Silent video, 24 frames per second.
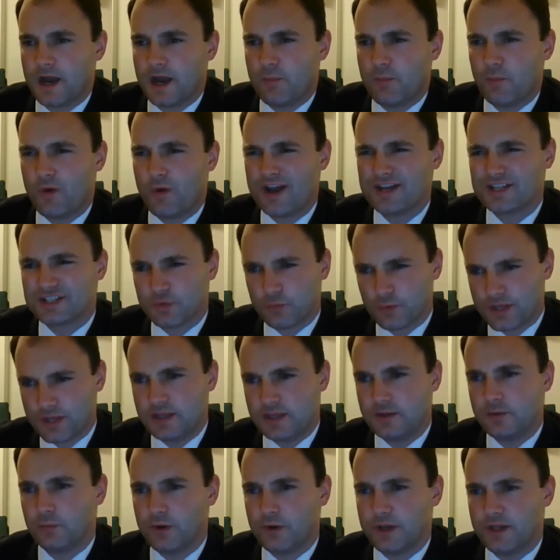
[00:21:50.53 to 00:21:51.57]
ways that
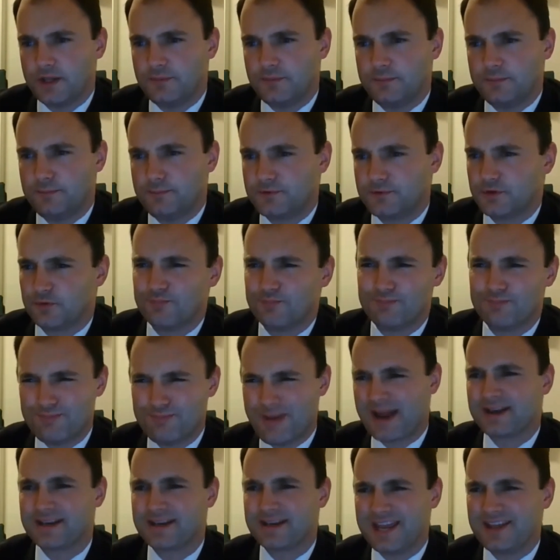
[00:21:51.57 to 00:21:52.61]
we sort of
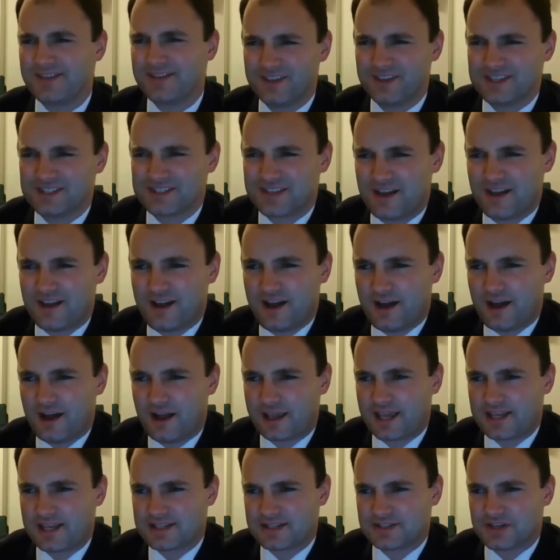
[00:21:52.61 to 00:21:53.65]
mandate this, I
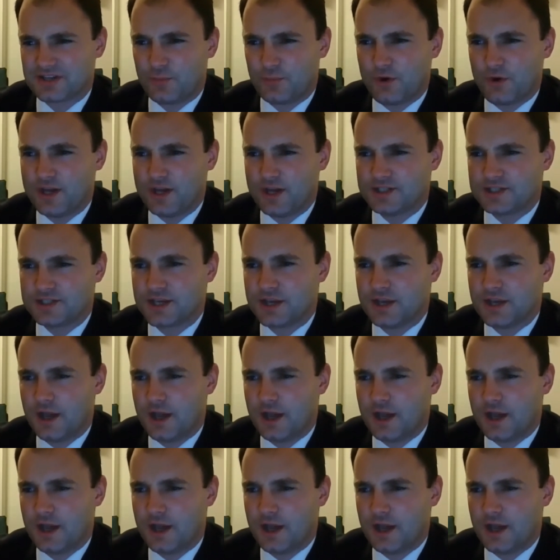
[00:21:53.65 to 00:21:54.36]
guess in some ways,